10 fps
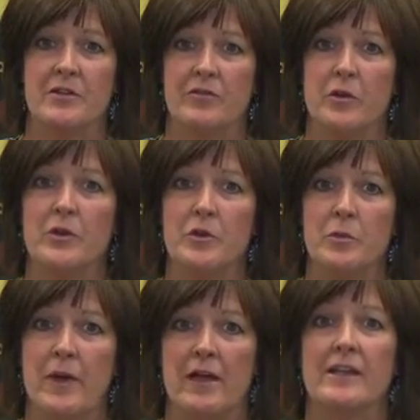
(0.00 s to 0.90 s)
to vote a
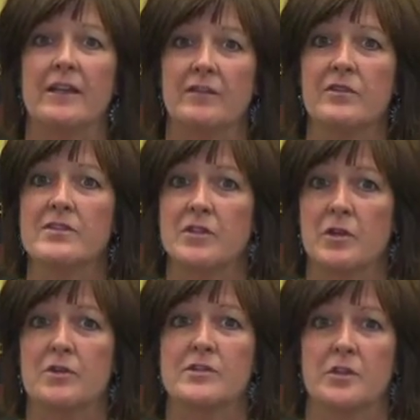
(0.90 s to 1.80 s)
new ballot if this
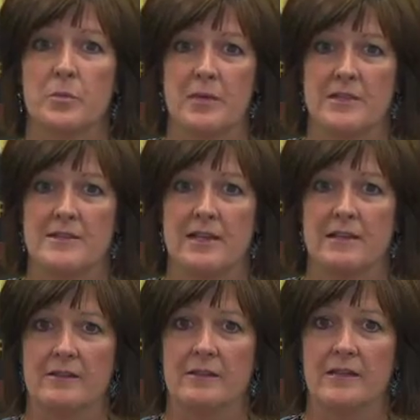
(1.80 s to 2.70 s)
occurs at the
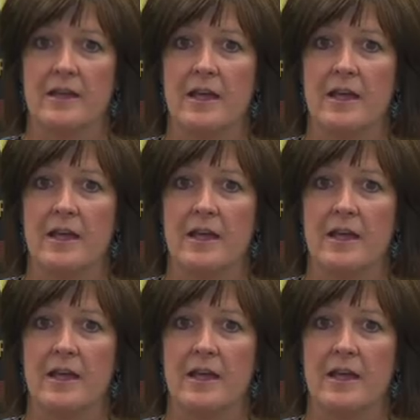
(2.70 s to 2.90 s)
precinct.